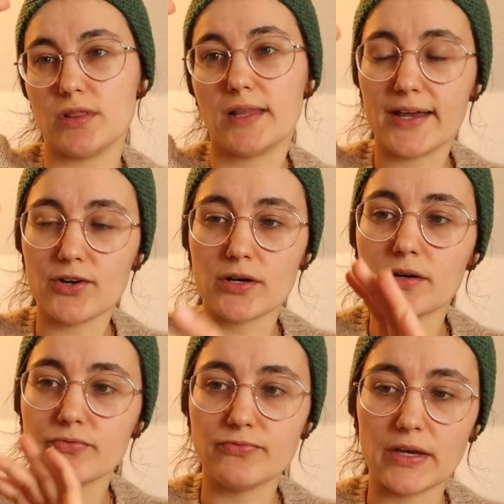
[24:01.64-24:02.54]
a
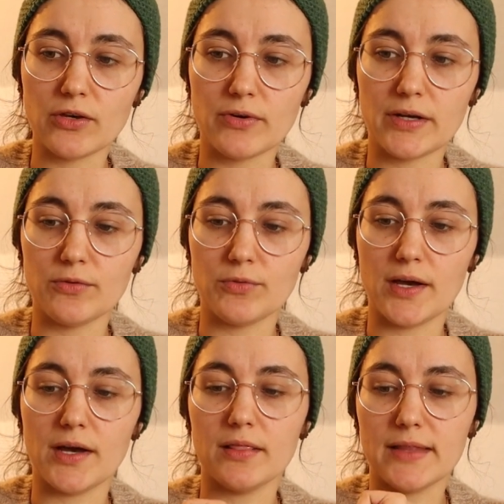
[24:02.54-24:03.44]
lighter fingering
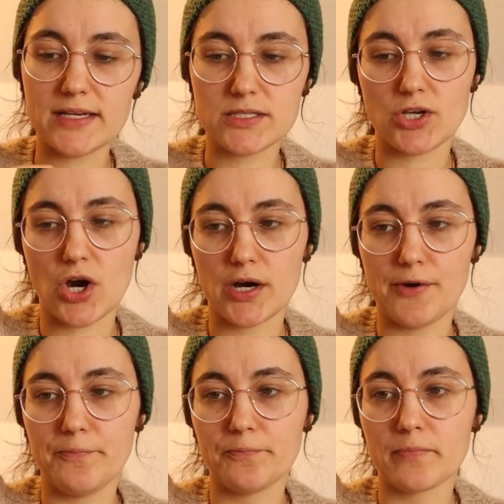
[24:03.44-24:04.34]
lace
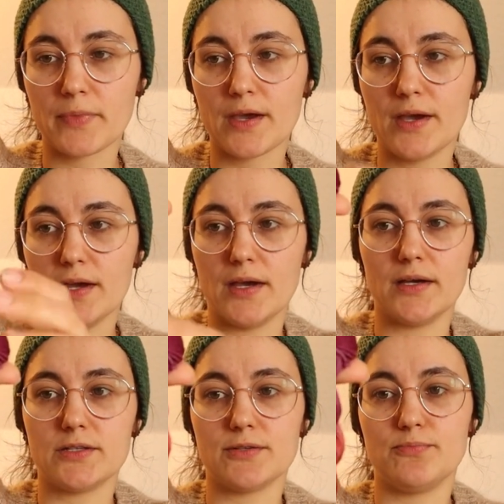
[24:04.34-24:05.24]
yarn
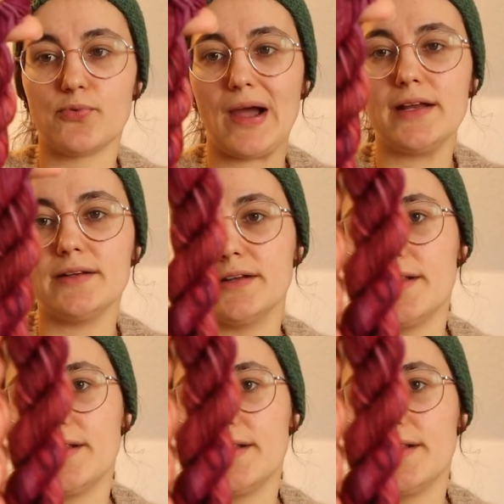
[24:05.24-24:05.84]
to brighten